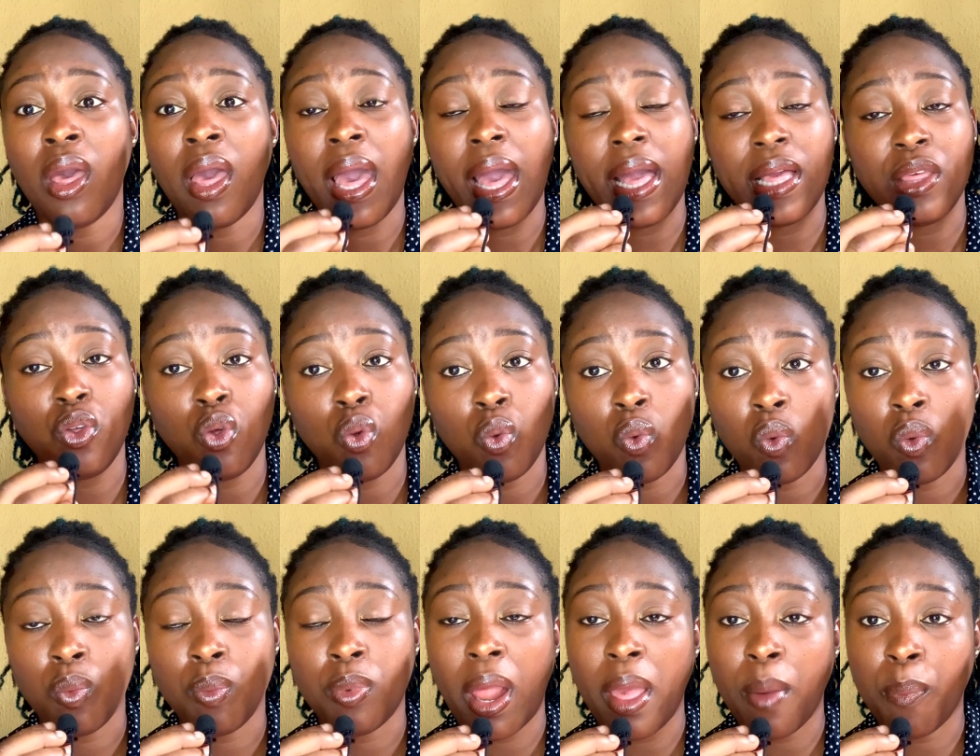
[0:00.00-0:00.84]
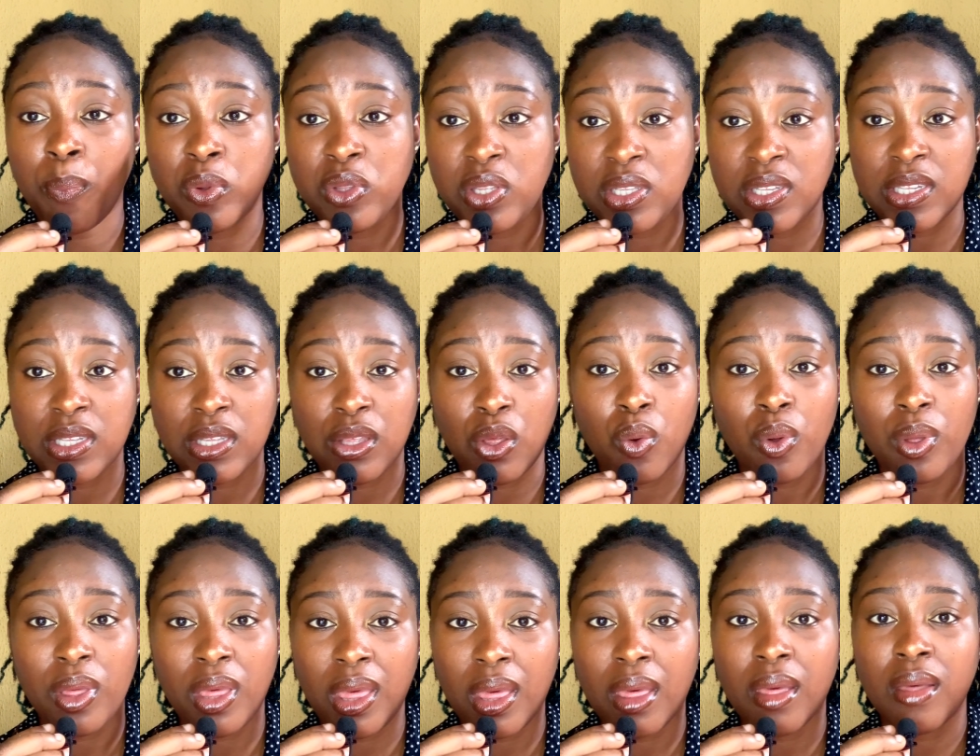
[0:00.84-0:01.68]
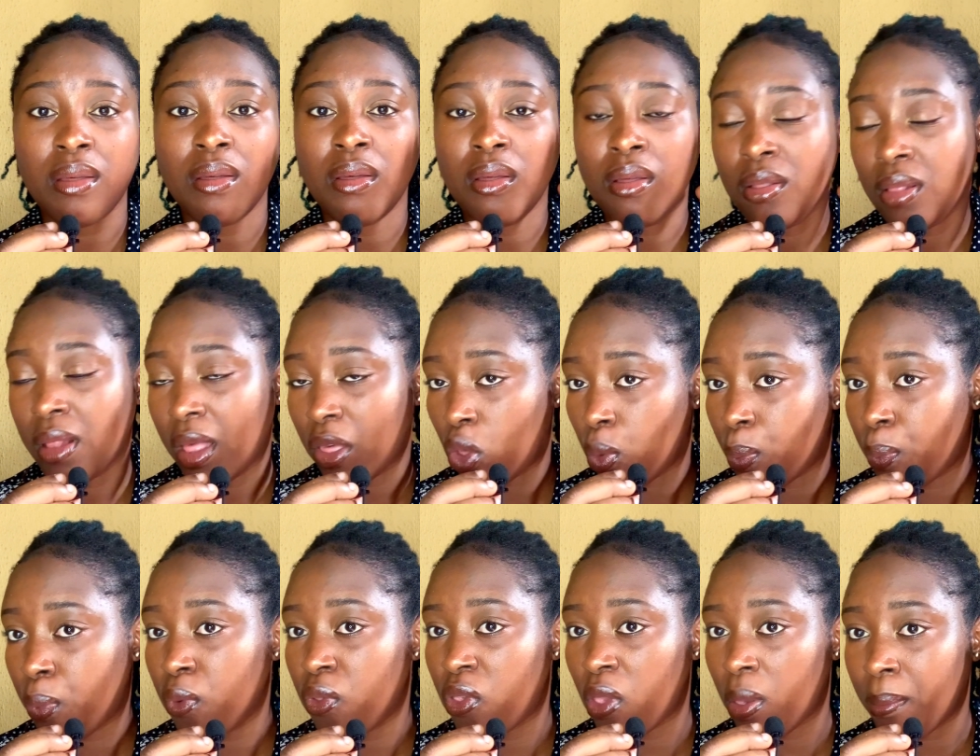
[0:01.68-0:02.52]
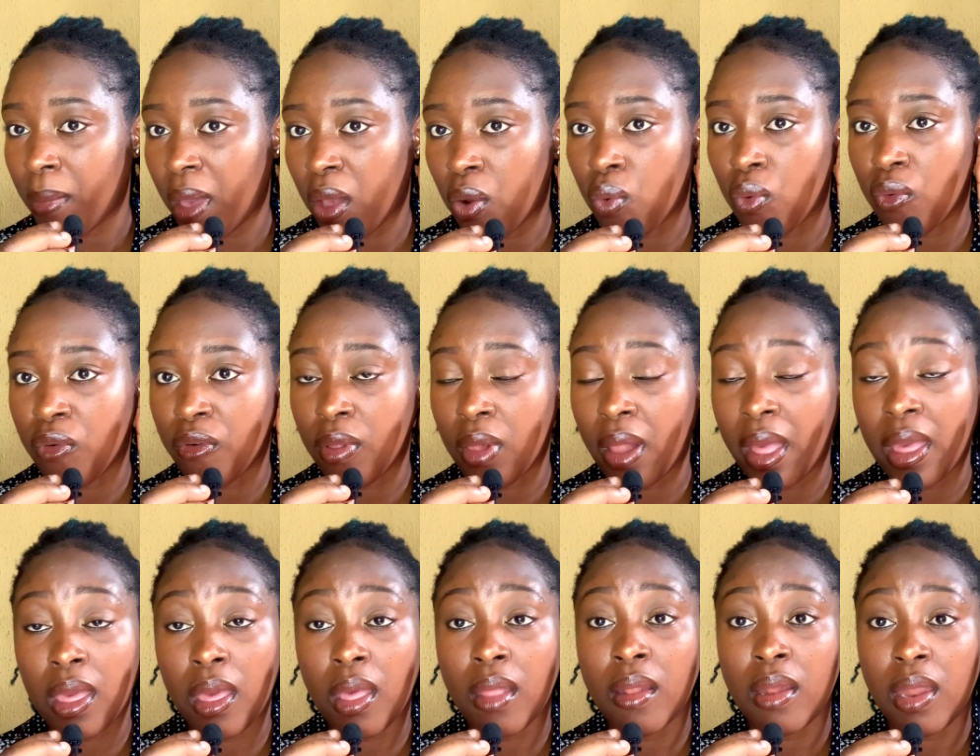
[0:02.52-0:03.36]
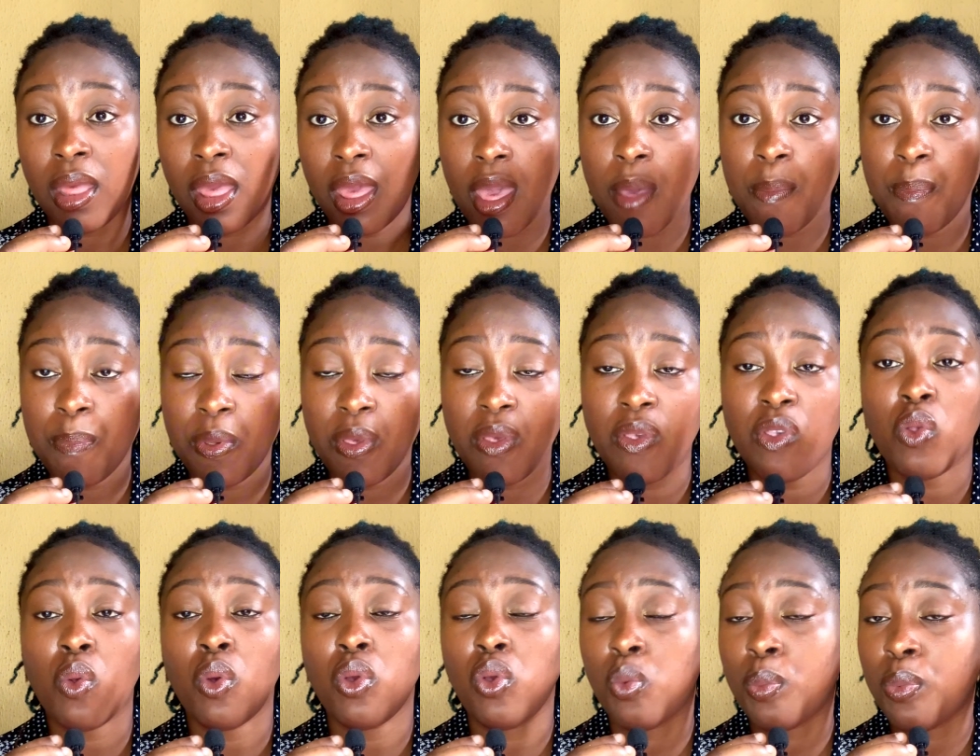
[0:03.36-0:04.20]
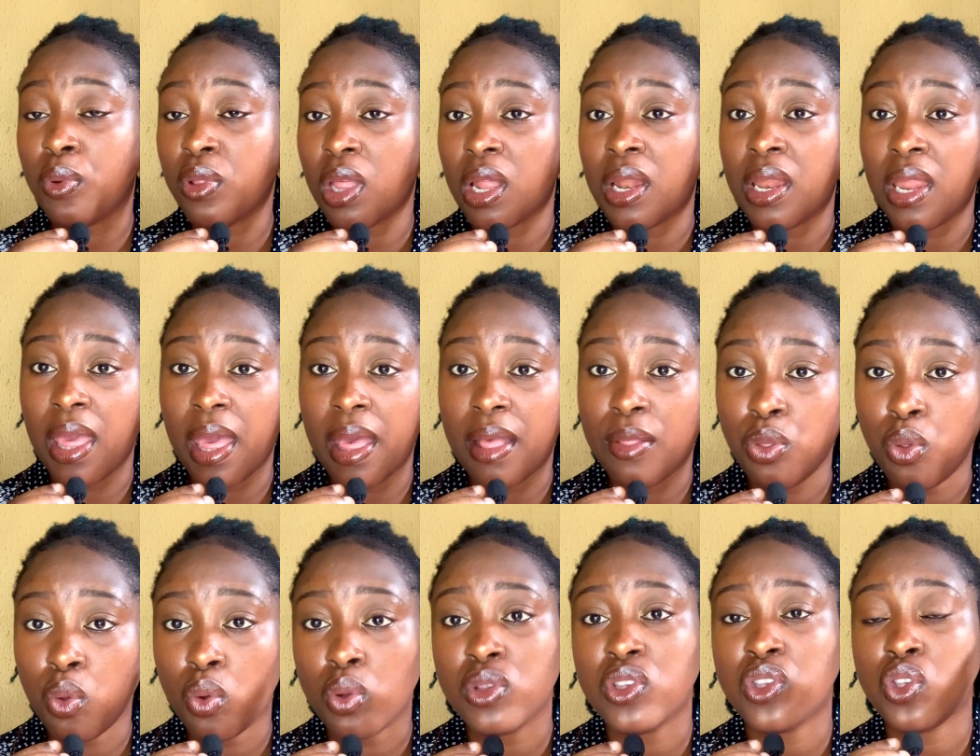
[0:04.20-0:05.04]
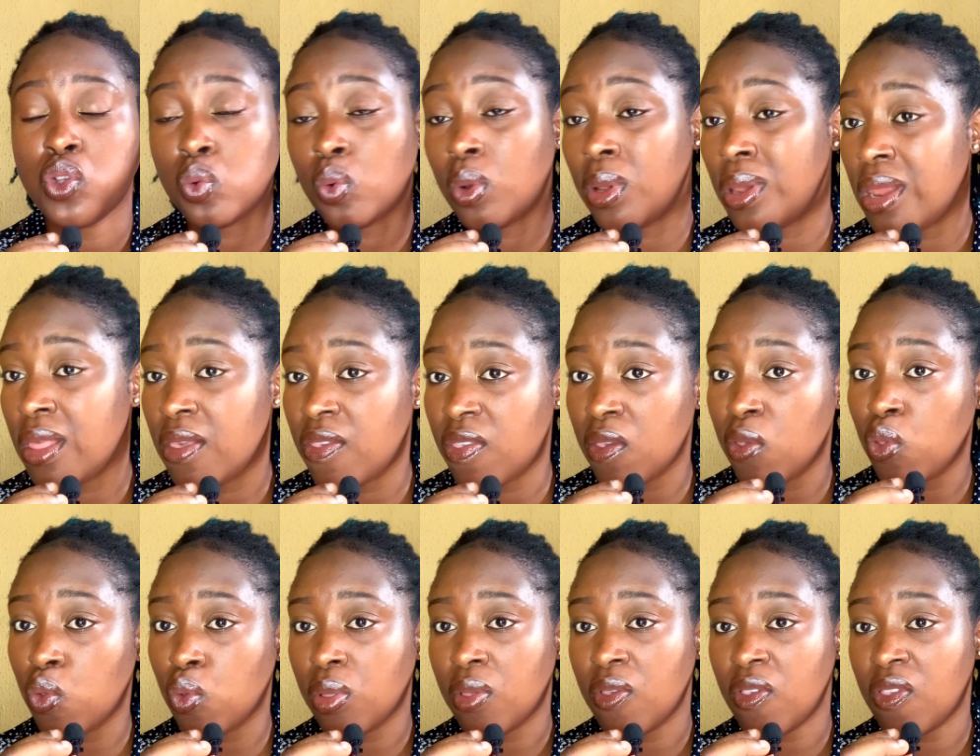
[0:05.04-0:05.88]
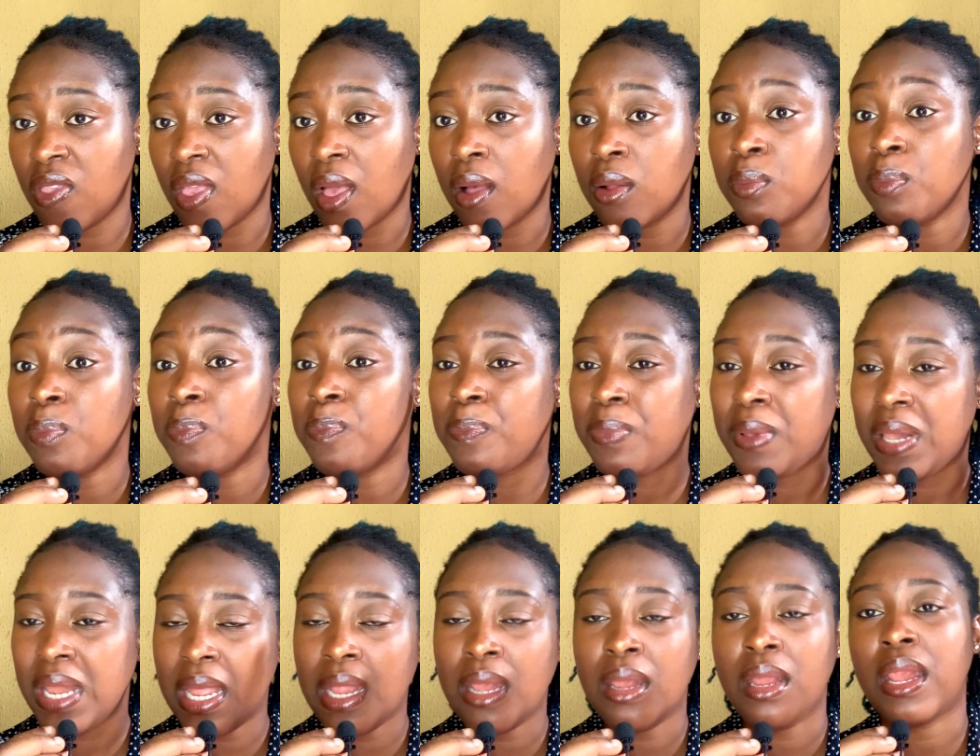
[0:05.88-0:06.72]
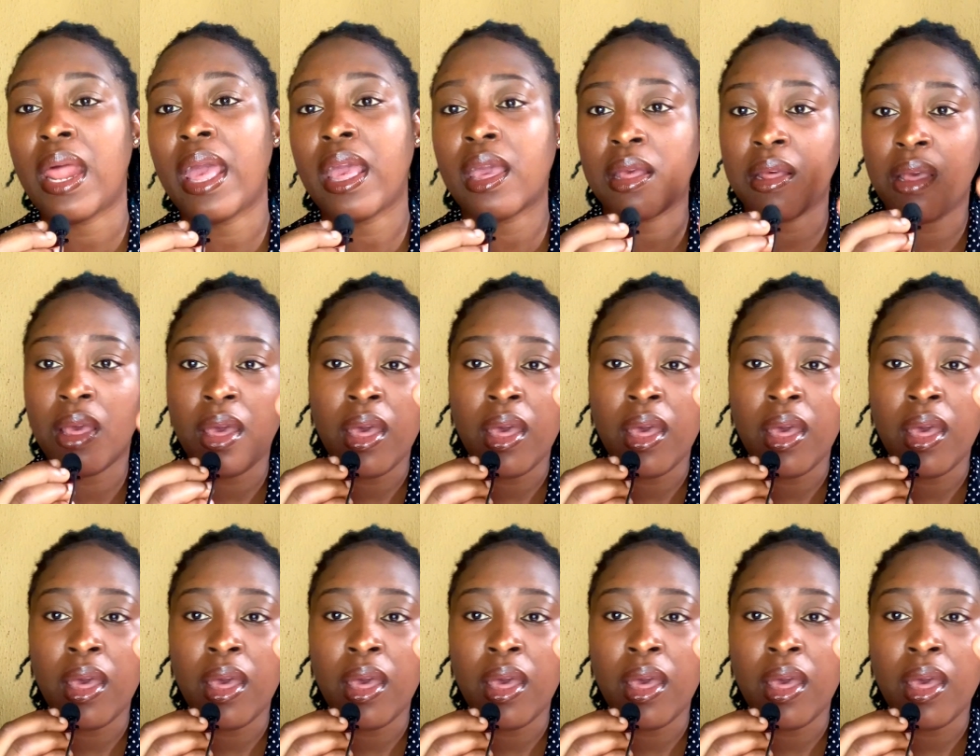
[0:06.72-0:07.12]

and you like put it in your ear like you put a microphone, like an earpiece or you put an ear dot to listen to the sound plainly like